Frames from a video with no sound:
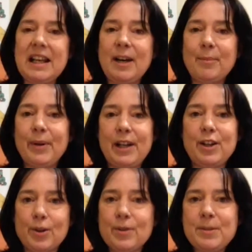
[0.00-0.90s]
and put in
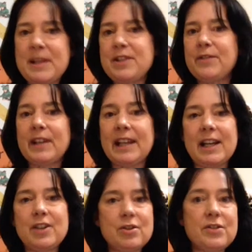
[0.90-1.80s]
your
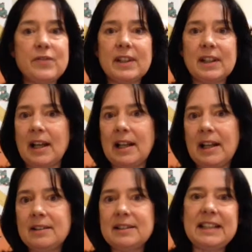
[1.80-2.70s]
specifications for
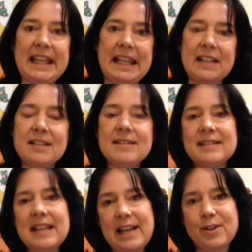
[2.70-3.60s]
colour and ears
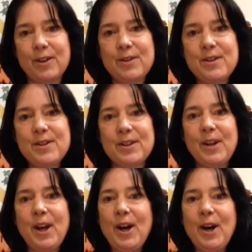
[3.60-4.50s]
and add-ons
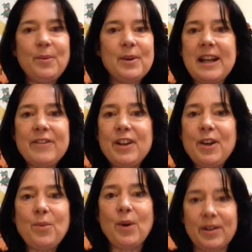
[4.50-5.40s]
and whatever
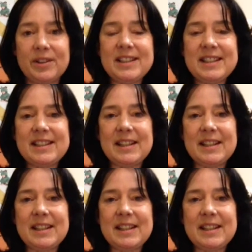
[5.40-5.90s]
you want,